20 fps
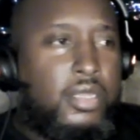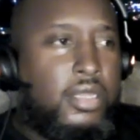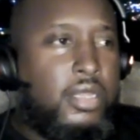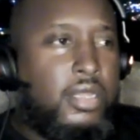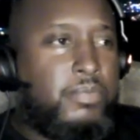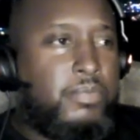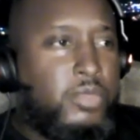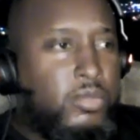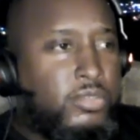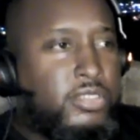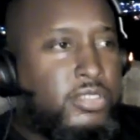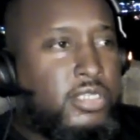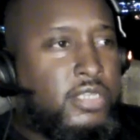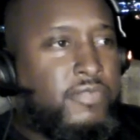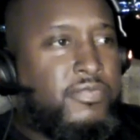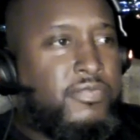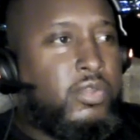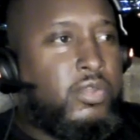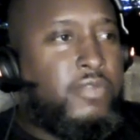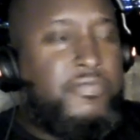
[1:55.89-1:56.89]
uh, music,
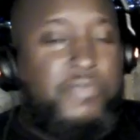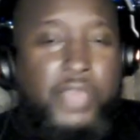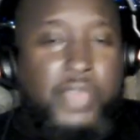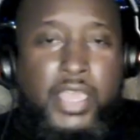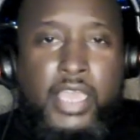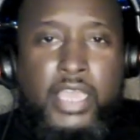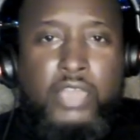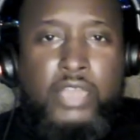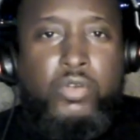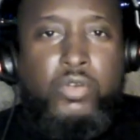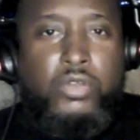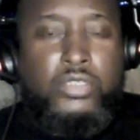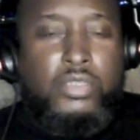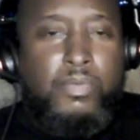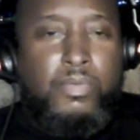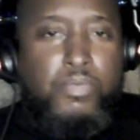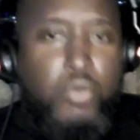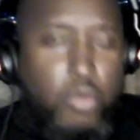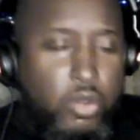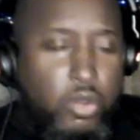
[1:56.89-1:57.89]
if you're a fan or a
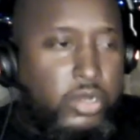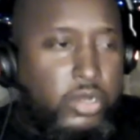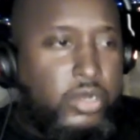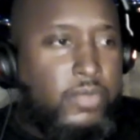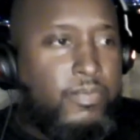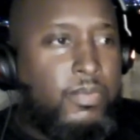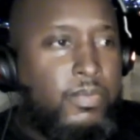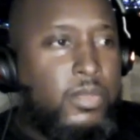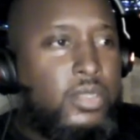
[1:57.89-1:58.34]
supporter,